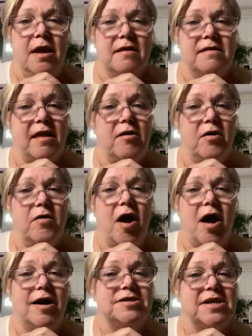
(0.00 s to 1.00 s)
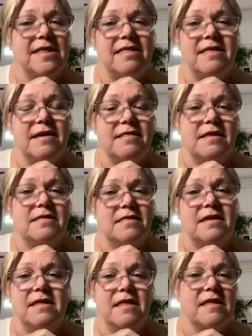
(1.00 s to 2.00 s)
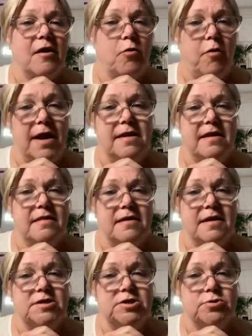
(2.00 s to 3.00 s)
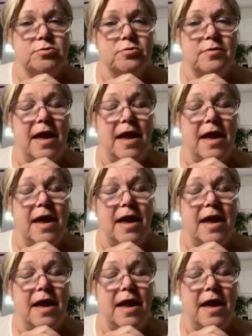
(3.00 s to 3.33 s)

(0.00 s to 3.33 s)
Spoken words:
So I just think that this is a crazy thing to do.